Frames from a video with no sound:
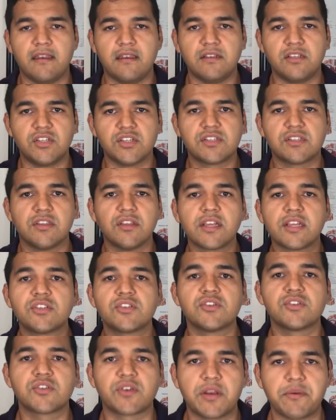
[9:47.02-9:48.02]
And just look
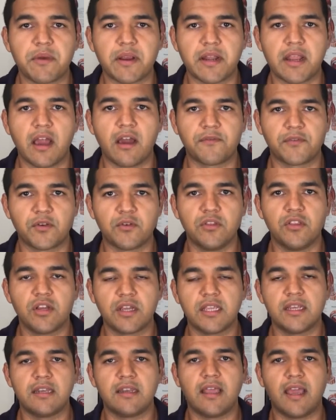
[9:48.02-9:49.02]
at your screen right now. If you're
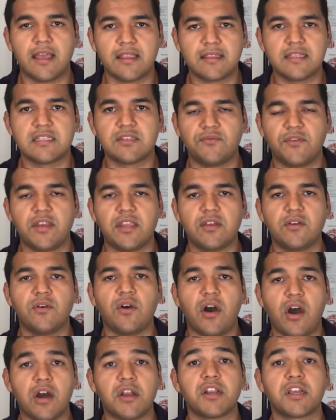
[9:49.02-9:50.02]
looking at this
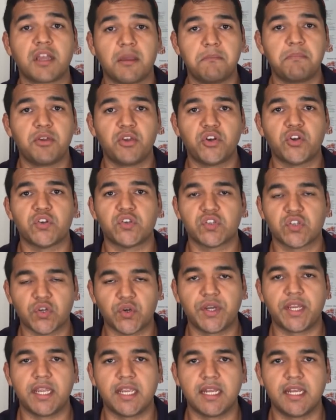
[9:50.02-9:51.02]
video on a computer
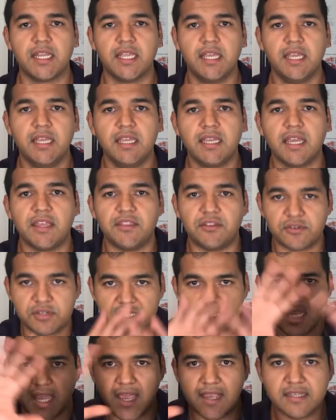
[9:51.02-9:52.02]
screen and
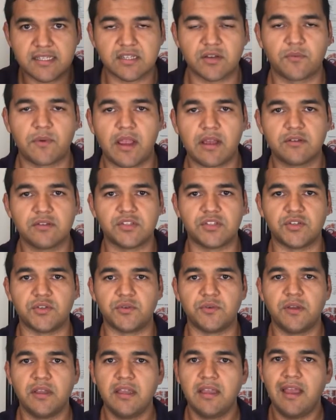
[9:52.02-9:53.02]
there's text around
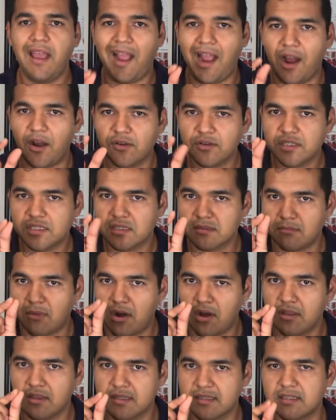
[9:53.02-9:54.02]
you, how
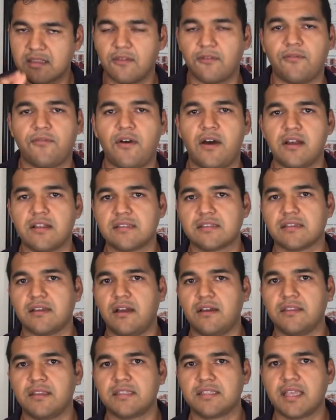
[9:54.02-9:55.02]
small is the font
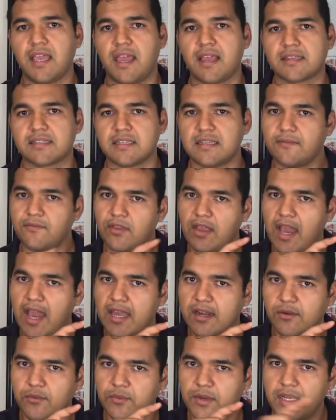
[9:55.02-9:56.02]
on the text? And if you
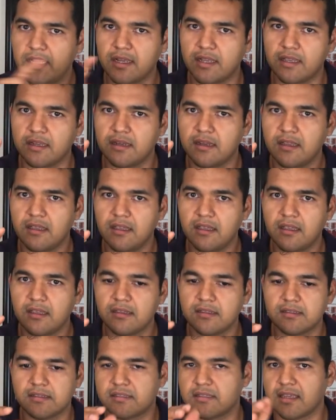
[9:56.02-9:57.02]
had to read it,
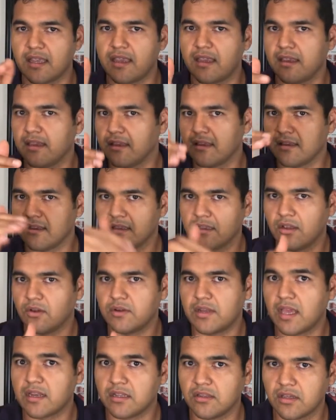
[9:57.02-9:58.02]
say,
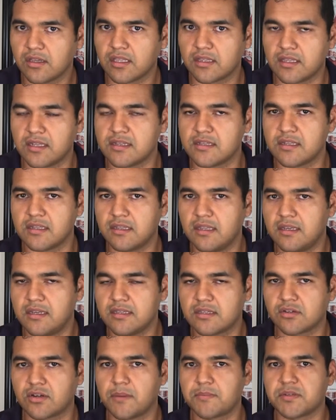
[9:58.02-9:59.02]
go down and look at the, the
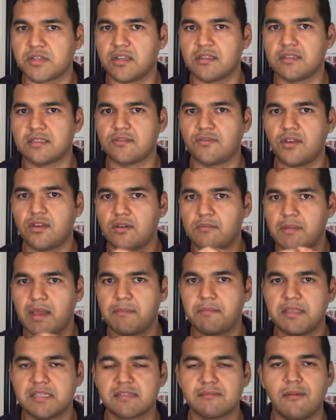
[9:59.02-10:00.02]
description on this video, it
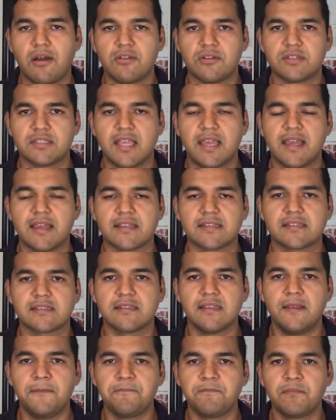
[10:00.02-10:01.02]
might be smaller
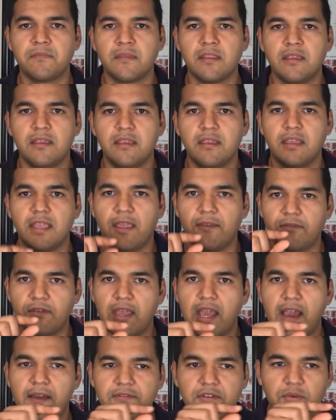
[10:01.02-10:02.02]
text if
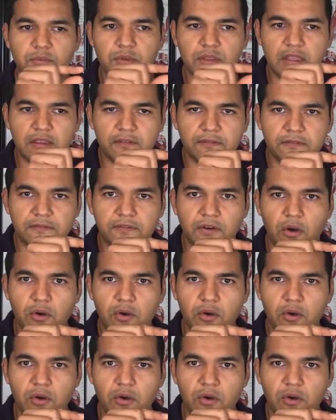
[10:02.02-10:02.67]
you have to really